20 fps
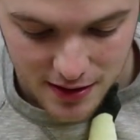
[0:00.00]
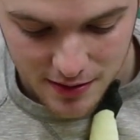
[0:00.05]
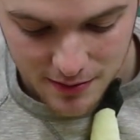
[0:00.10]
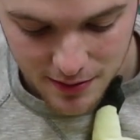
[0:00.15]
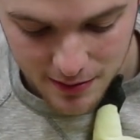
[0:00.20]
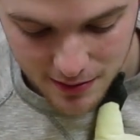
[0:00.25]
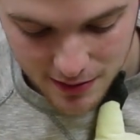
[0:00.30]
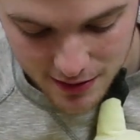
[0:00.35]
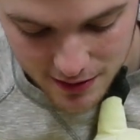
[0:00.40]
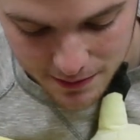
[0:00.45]

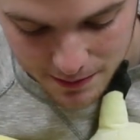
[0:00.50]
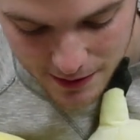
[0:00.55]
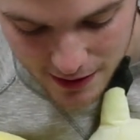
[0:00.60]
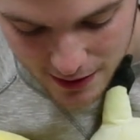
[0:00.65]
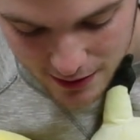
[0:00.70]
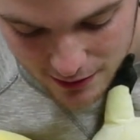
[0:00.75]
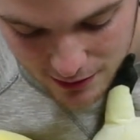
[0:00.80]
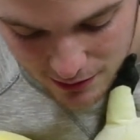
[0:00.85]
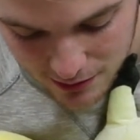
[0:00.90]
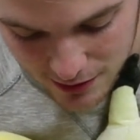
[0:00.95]
Maybe this
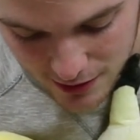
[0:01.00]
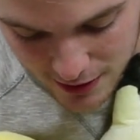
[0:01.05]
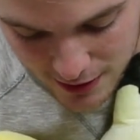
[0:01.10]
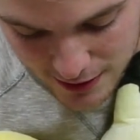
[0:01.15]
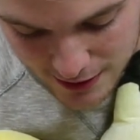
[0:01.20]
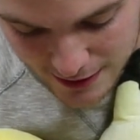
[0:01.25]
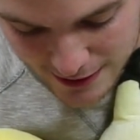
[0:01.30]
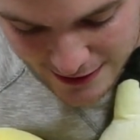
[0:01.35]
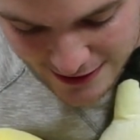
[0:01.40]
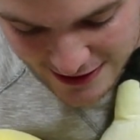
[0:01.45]
box will
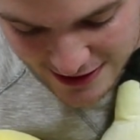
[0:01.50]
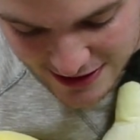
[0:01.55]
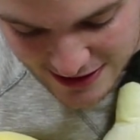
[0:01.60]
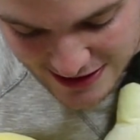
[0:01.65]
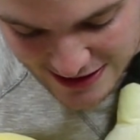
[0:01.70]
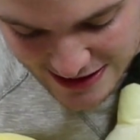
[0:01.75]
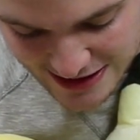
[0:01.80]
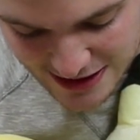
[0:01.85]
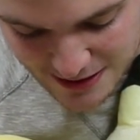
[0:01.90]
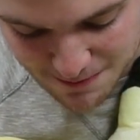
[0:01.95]
work.
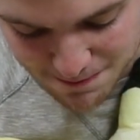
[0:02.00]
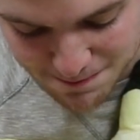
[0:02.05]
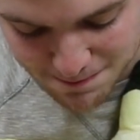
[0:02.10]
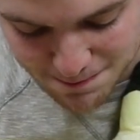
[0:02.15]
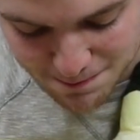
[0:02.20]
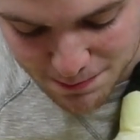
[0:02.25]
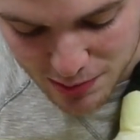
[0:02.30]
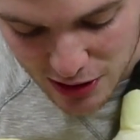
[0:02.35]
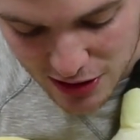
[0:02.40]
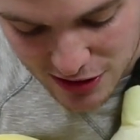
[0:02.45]
Just need to
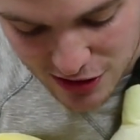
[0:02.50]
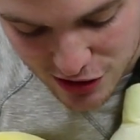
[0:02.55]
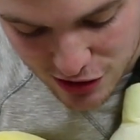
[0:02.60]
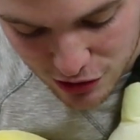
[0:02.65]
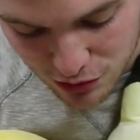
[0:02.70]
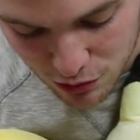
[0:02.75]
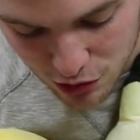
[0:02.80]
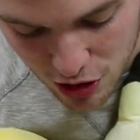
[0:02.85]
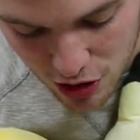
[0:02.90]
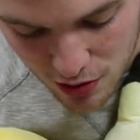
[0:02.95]

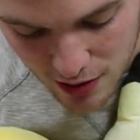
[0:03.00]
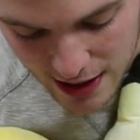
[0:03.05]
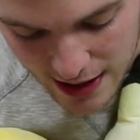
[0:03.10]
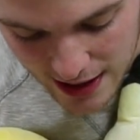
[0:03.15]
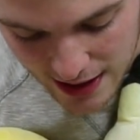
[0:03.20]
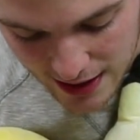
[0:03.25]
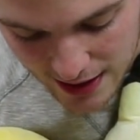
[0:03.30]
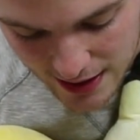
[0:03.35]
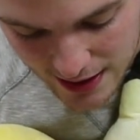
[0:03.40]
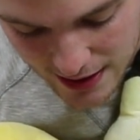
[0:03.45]
bust through
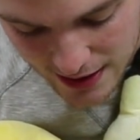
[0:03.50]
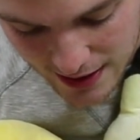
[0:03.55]
it.